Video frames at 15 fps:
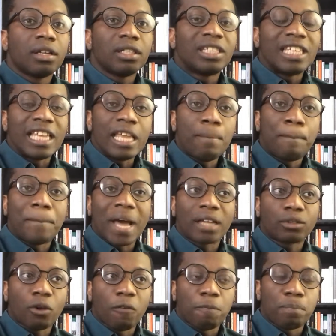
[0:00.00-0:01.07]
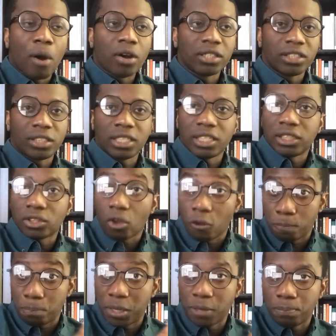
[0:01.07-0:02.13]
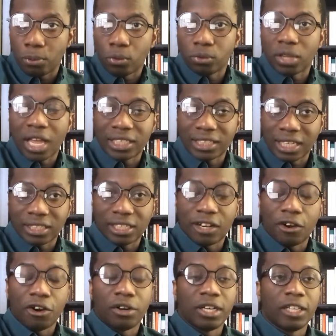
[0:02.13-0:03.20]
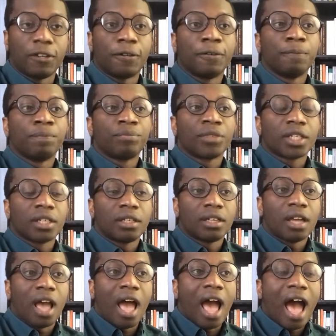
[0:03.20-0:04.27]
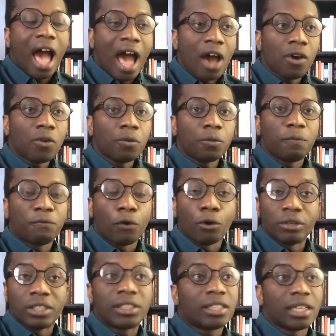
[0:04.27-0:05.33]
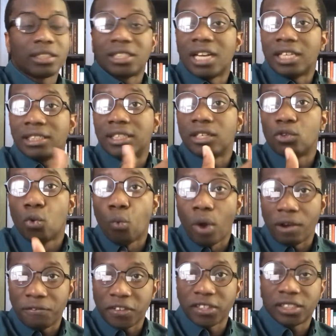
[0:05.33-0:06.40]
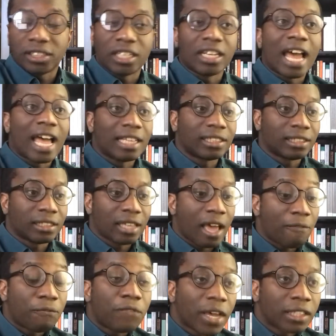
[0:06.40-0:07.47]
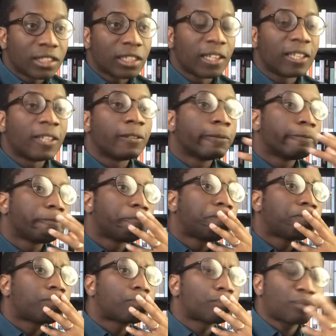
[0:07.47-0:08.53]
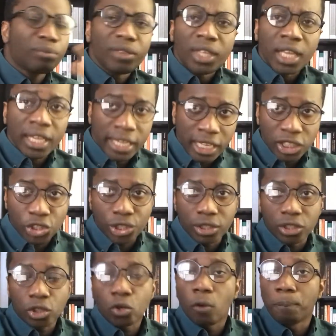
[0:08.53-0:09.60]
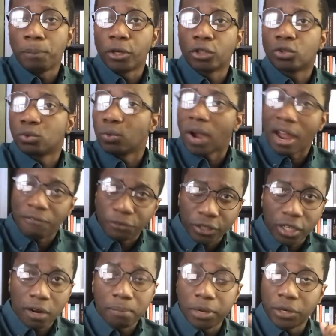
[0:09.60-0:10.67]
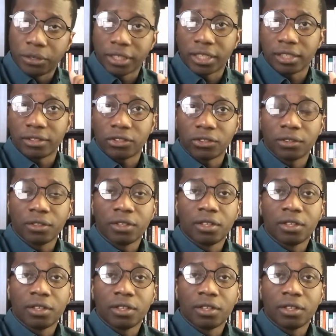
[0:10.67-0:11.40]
the impact of policies on people, as I said earlier. How, for instance, let's say the welfare state has affected Asians compared to African Americans.